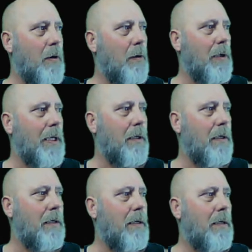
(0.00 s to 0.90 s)

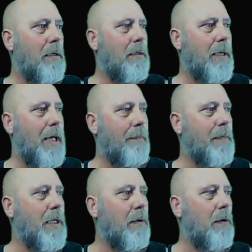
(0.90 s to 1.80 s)
earlier. Yeah,
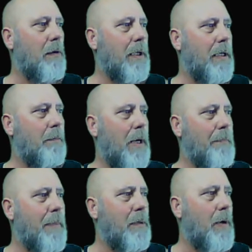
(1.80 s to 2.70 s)
a year earlier by
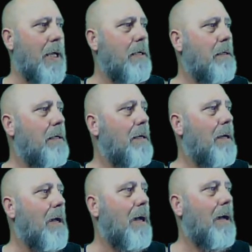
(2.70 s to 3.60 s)
Midway.
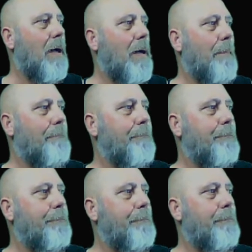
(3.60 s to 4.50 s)
Um,
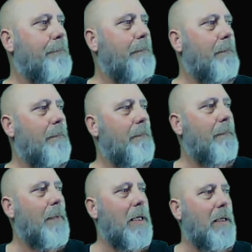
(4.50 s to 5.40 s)

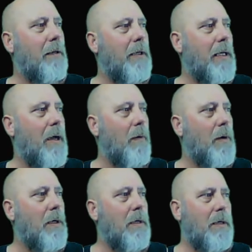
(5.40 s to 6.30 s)
and here you go.
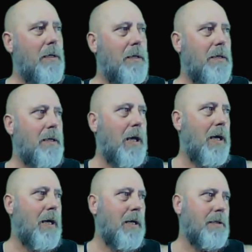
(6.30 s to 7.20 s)

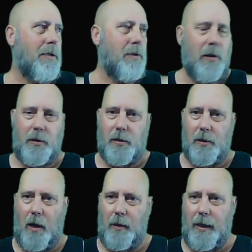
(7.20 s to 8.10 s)
Just
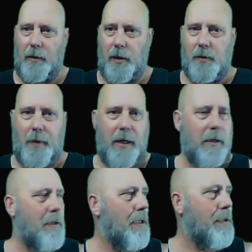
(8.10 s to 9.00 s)
already looks
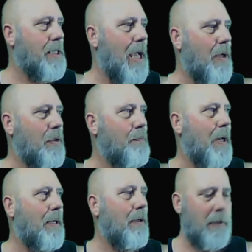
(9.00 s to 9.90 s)
better. It sounds
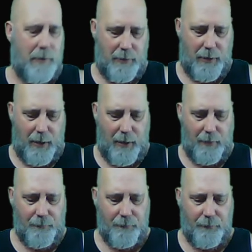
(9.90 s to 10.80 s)
better. Um,